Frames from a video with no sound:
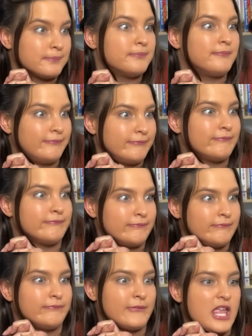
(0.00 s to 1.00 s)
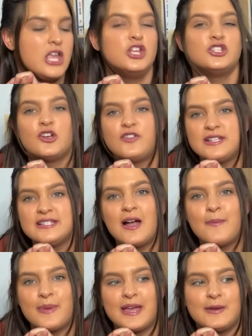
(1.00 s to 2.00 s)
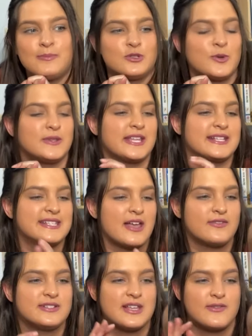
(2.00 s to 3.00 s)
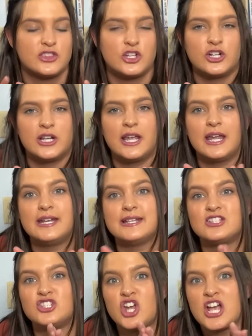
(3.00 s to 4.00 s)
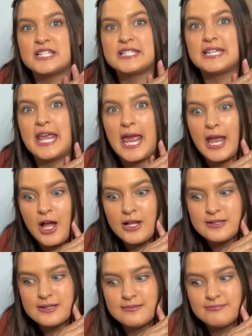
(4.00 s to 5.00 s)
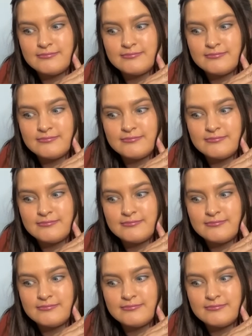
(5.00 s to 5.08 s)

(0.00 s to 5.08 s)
So if he's not in bed between like 7:30, it is just chaos,